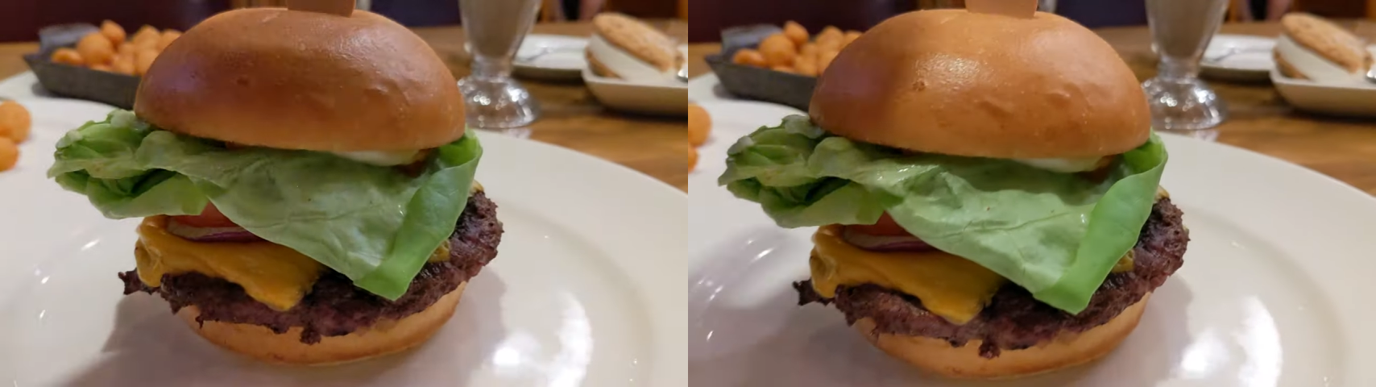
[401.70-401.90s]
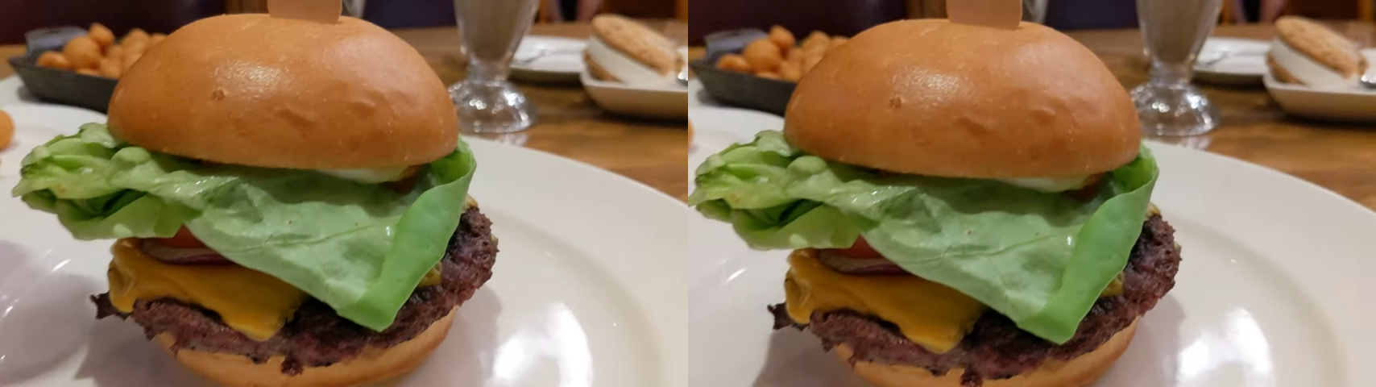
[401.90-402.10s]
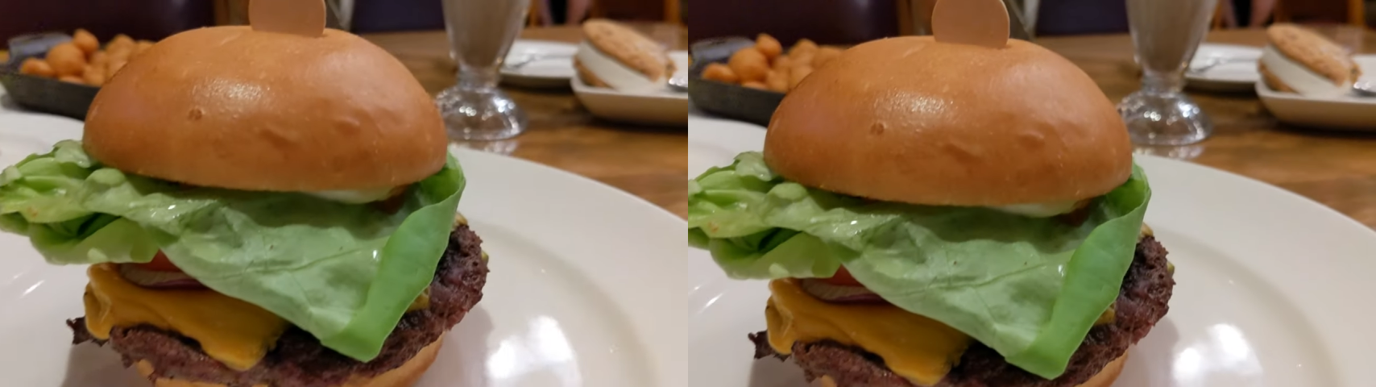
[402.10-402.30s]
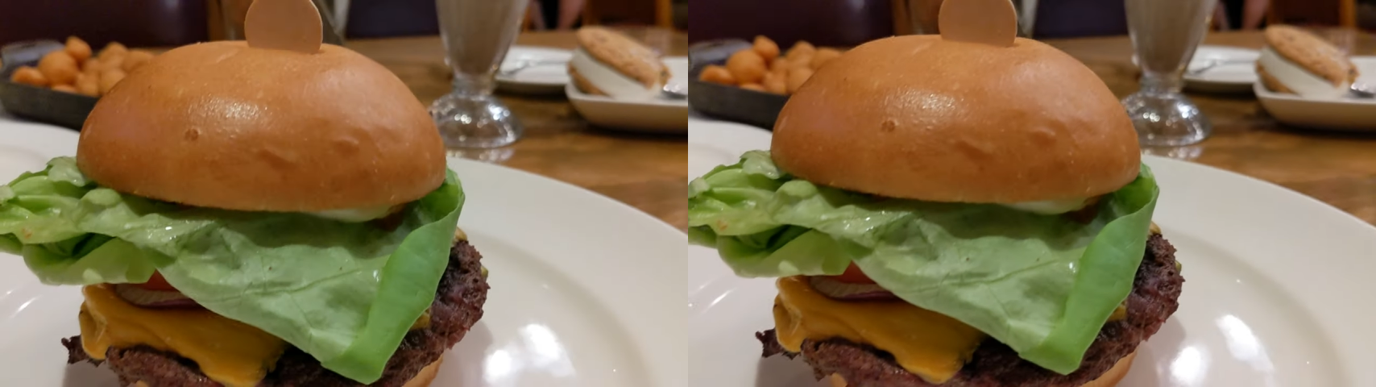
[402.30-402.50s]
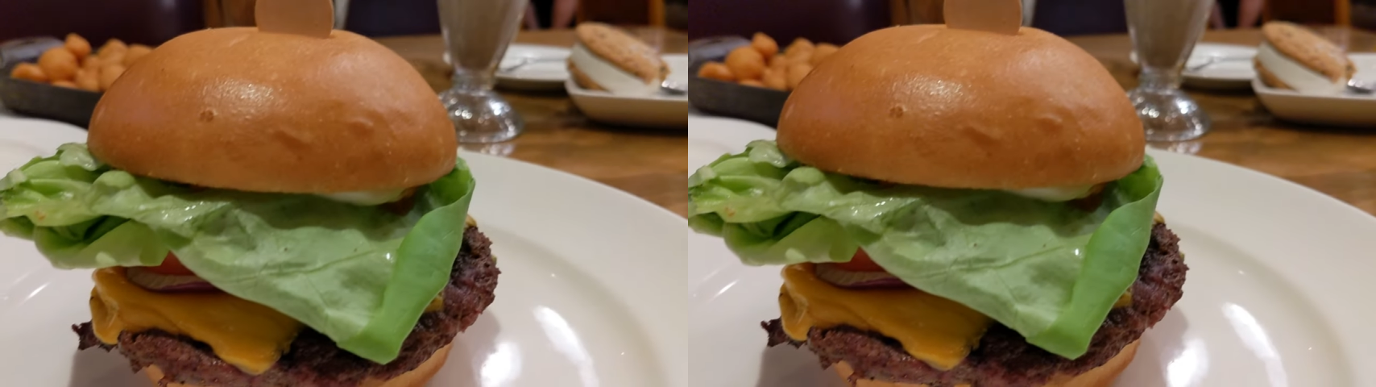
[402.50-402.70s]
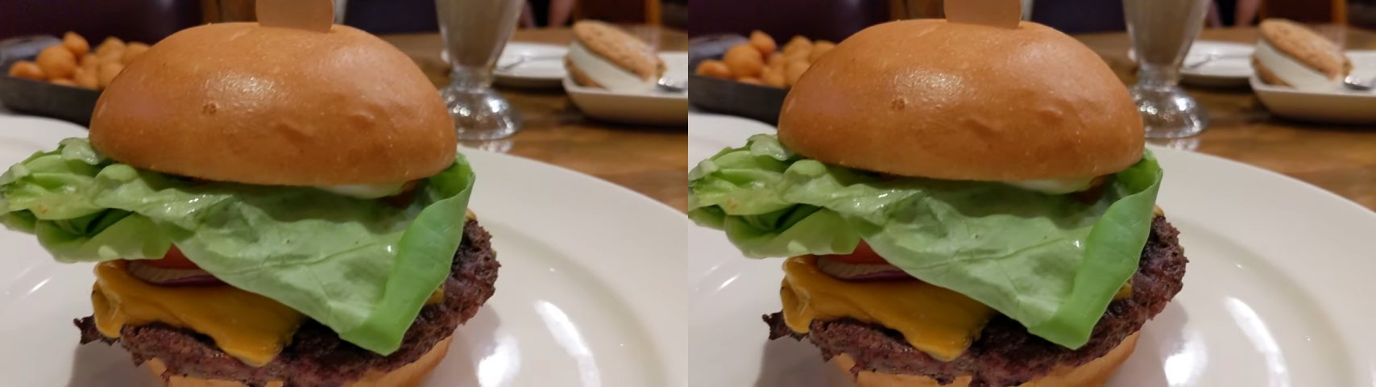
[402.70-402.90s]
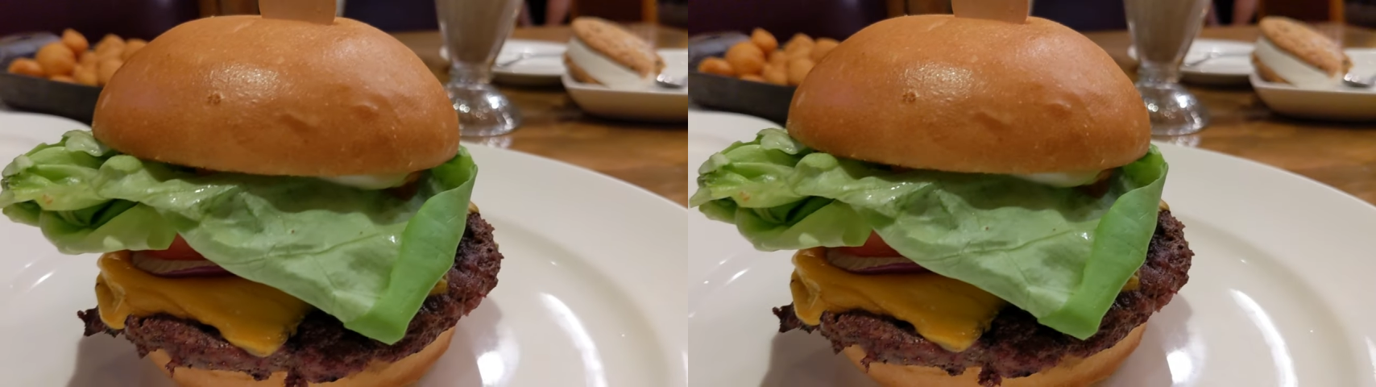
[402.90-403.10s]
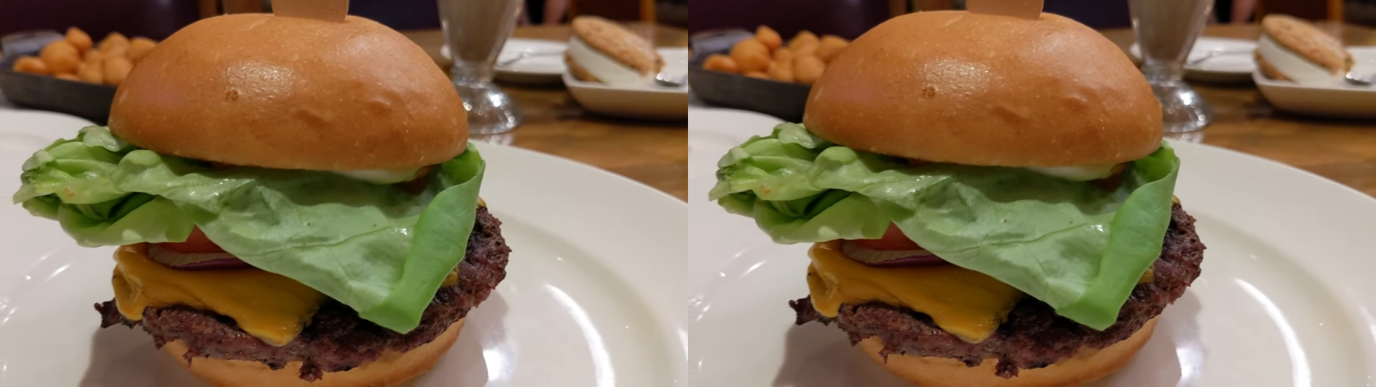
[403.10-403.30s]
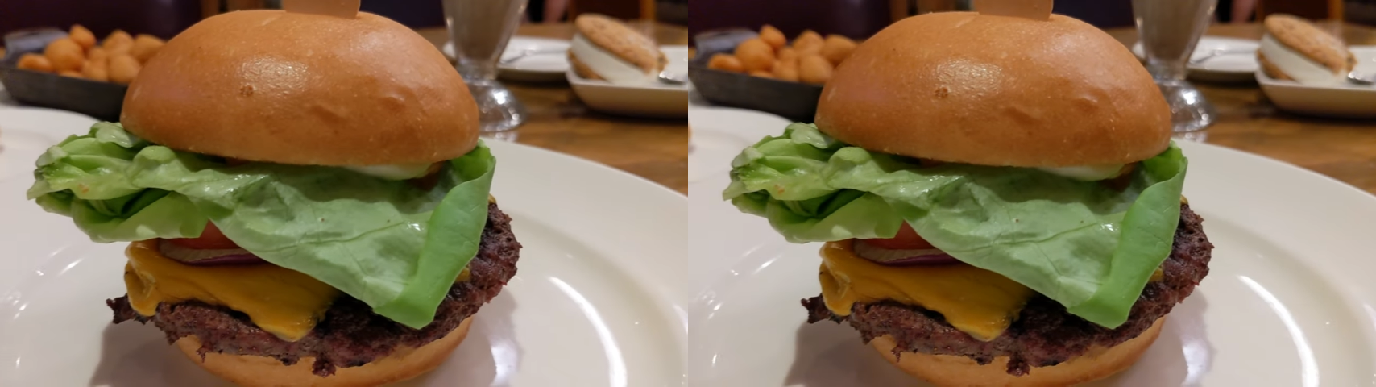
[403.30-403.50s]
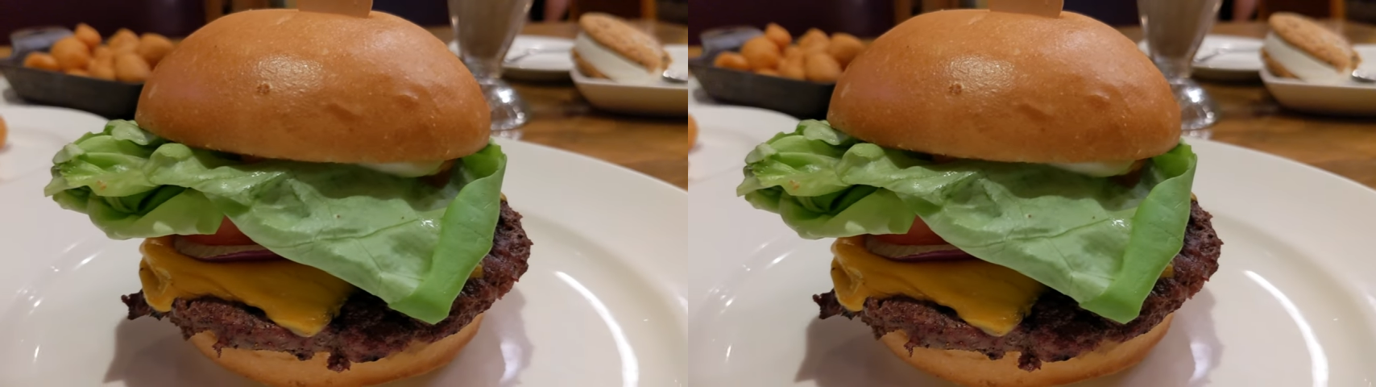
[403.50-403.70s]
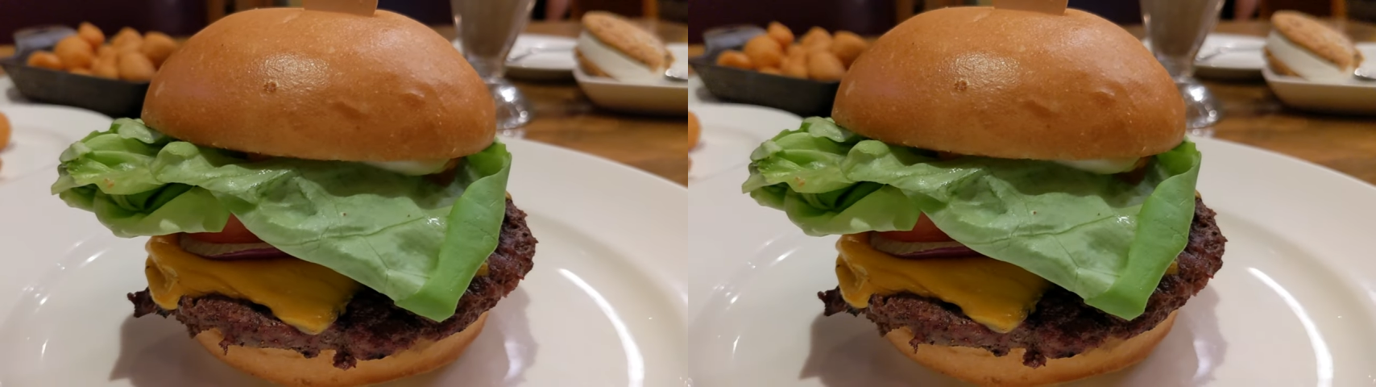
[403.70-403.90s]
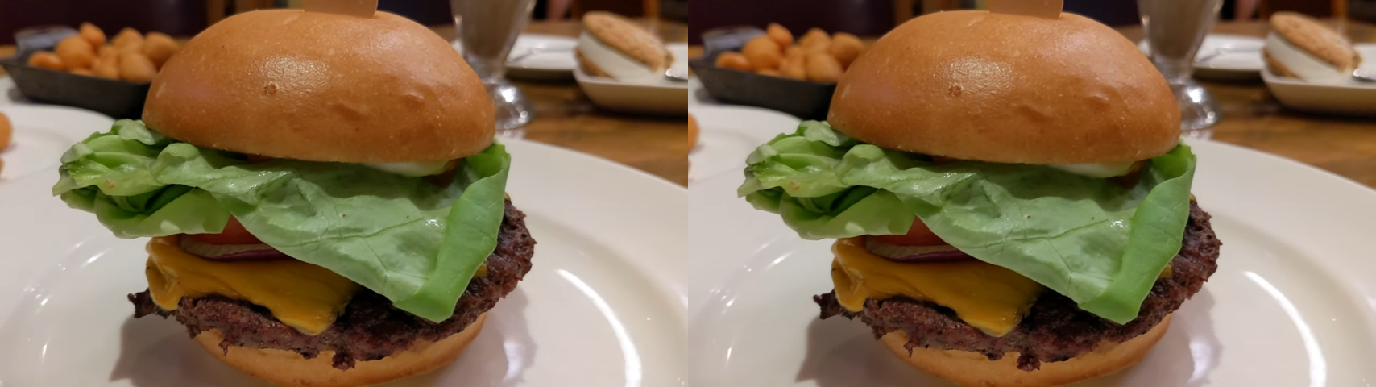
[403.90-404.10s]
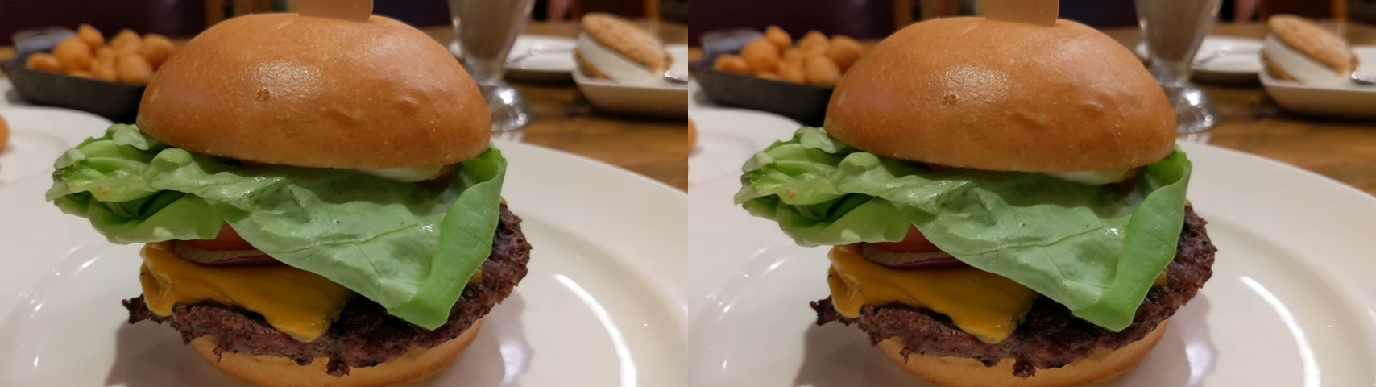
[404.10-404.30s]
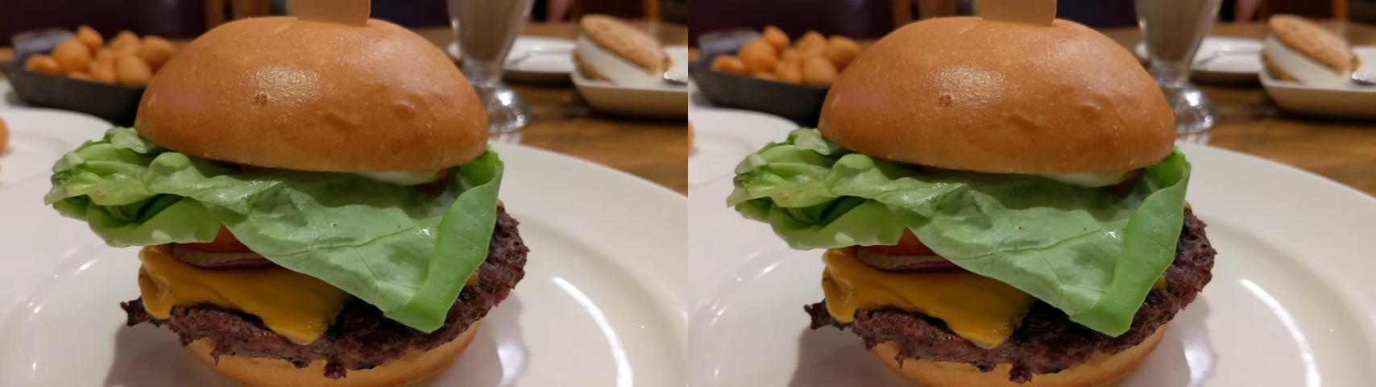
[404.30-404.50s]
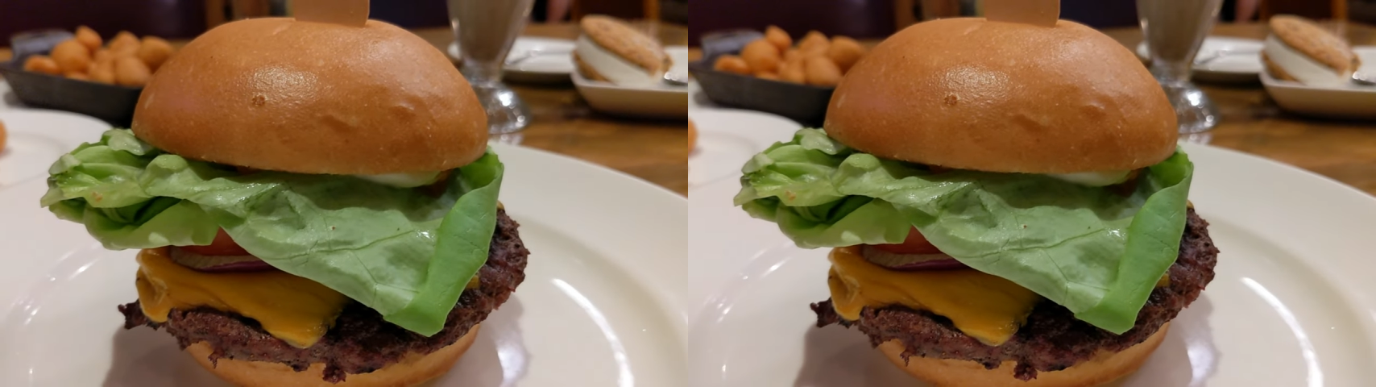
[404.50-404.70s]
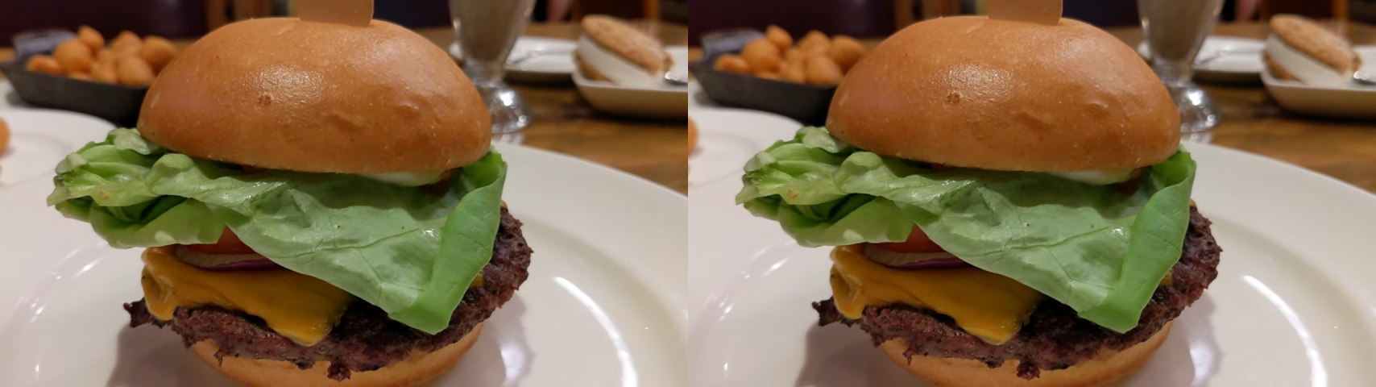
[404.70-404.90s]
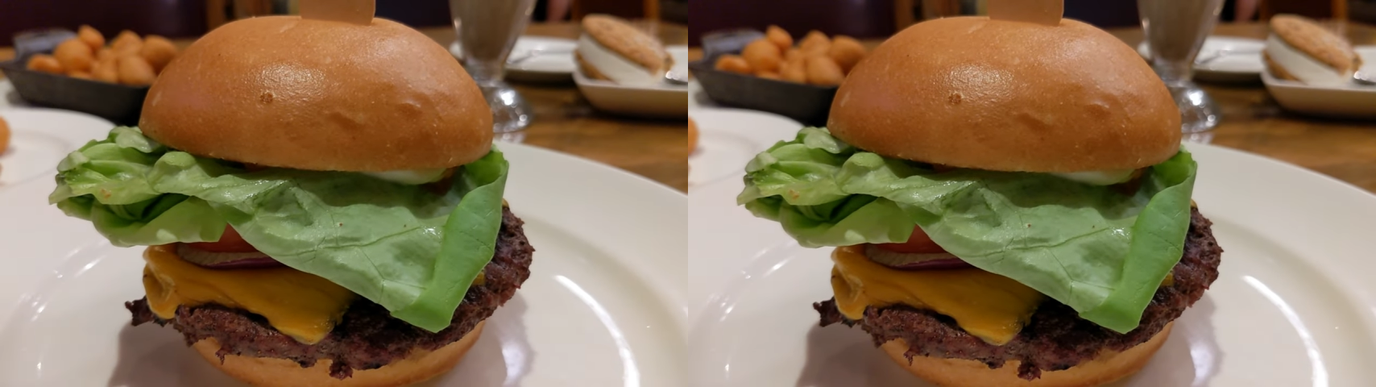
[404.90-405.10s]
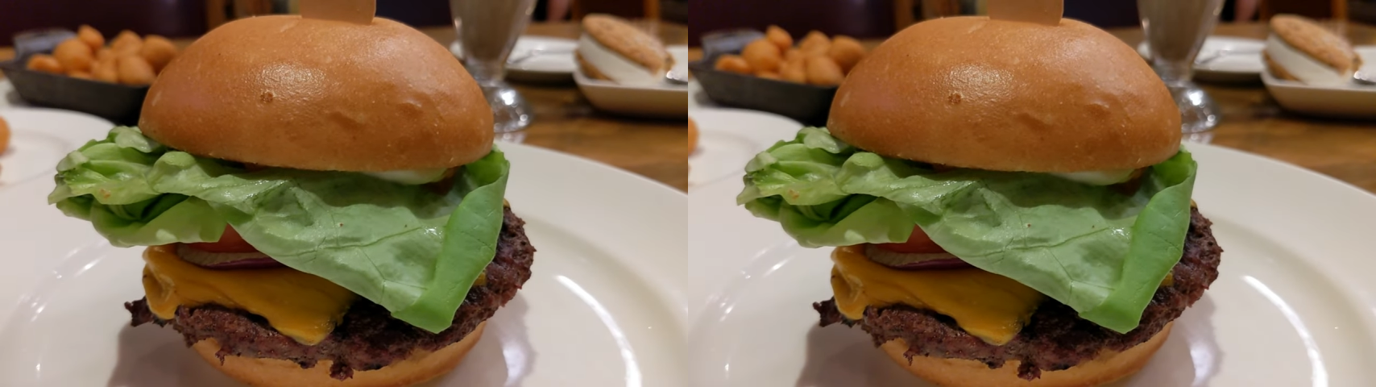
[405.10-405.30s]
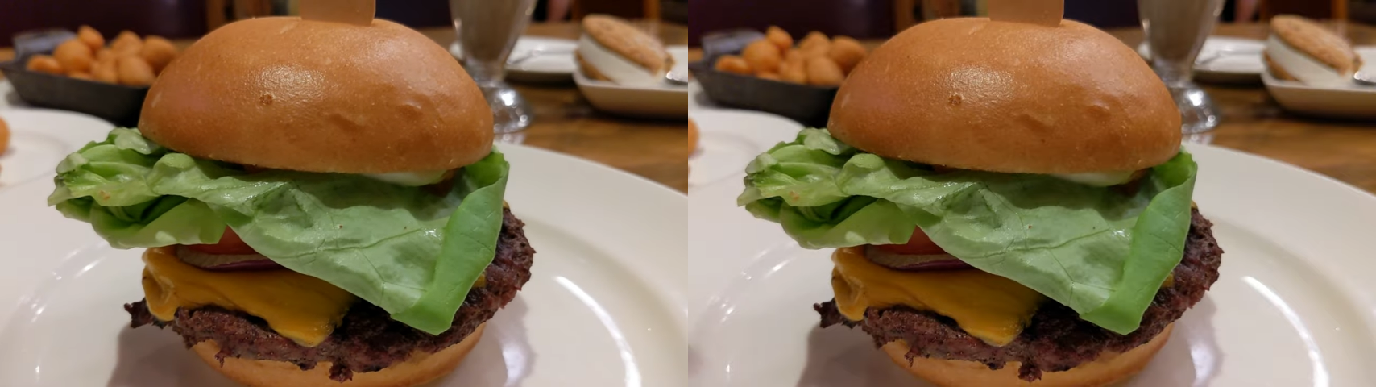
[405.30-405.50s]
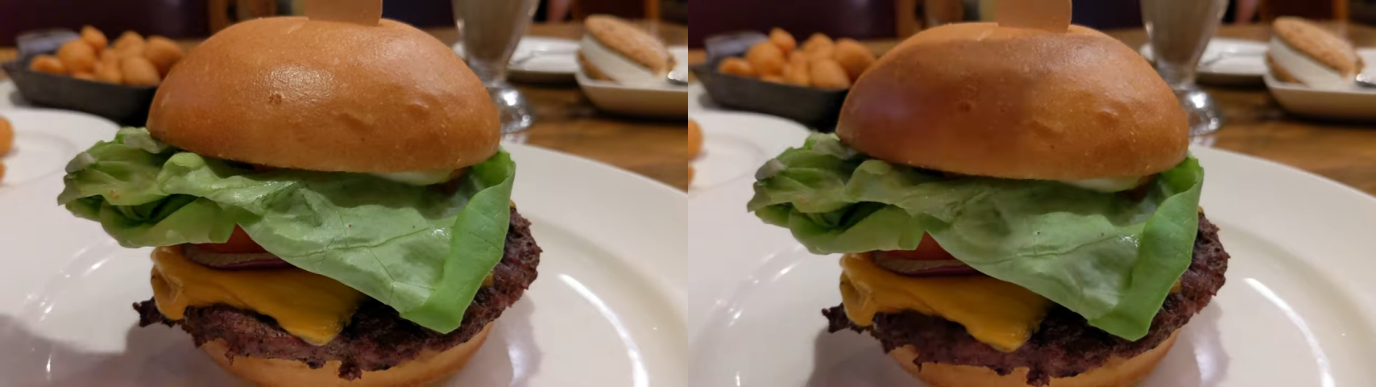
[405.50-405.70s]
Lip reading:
[unreadable: no face in view]